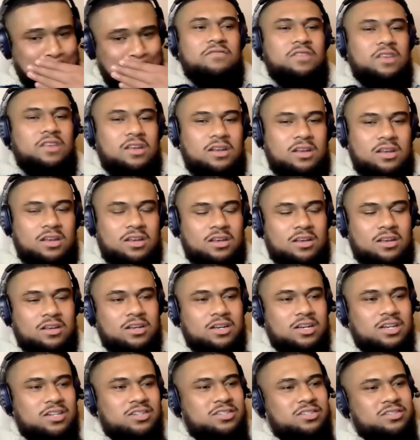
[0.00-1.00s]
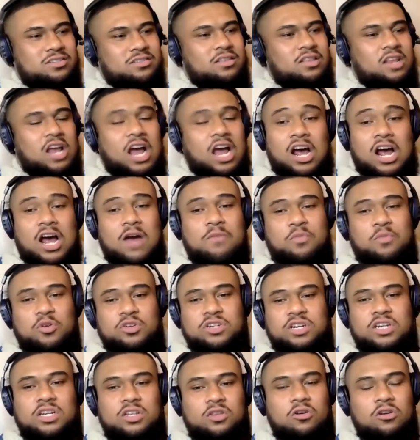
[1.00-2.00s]
that, because I
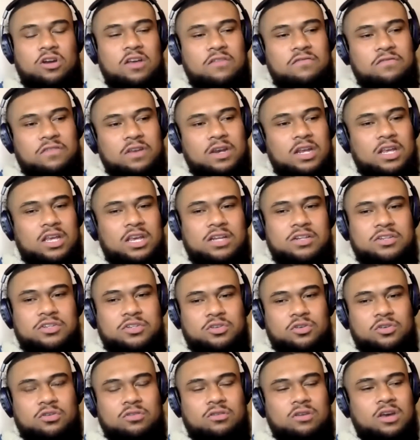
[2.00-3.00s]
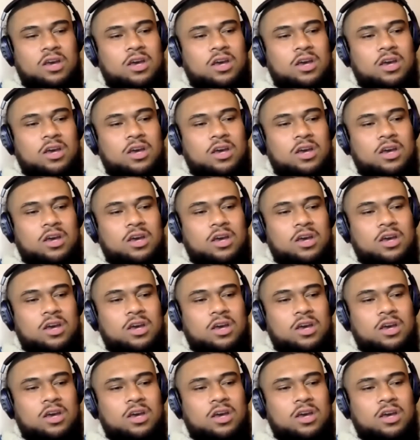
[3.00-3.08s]
personally don't have any kids, so